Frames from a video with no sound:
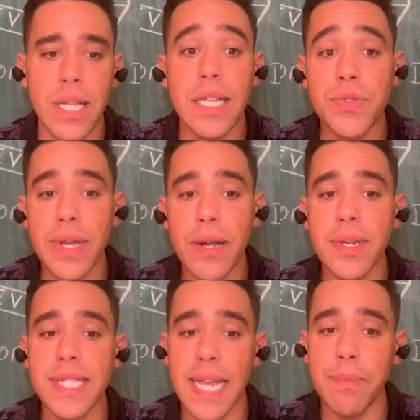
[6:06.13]
Let's write out
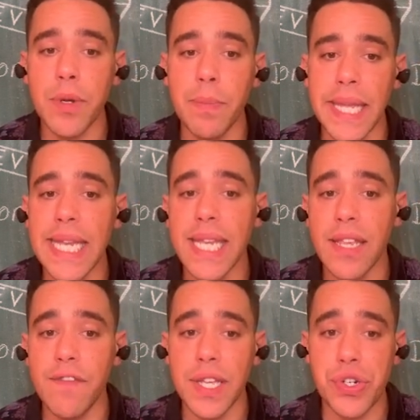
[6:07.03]
a sample
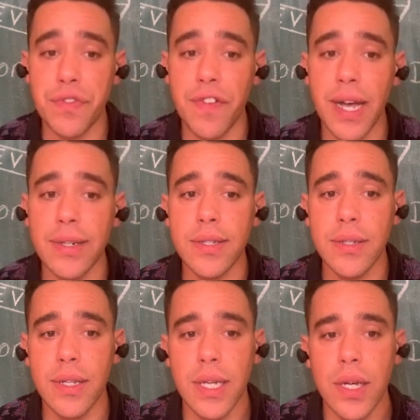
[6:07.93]
BDD feature file.
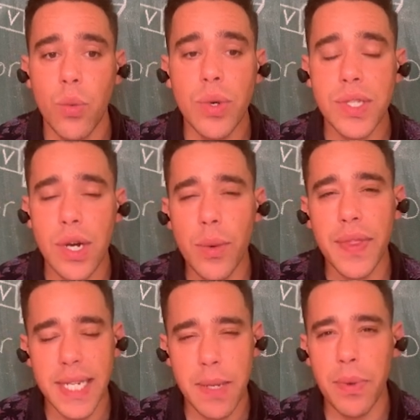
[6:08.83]
We'll start
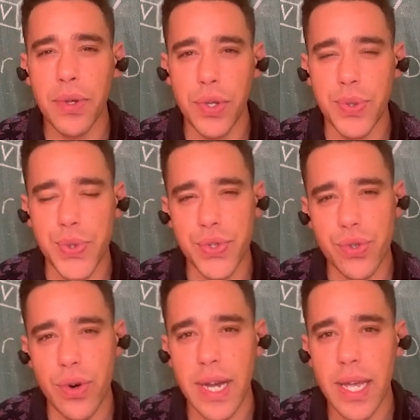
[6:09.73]
with a typical user
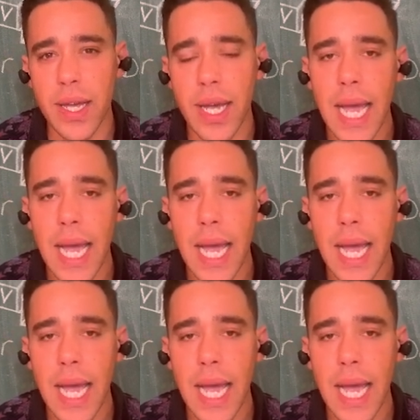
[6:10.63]
story.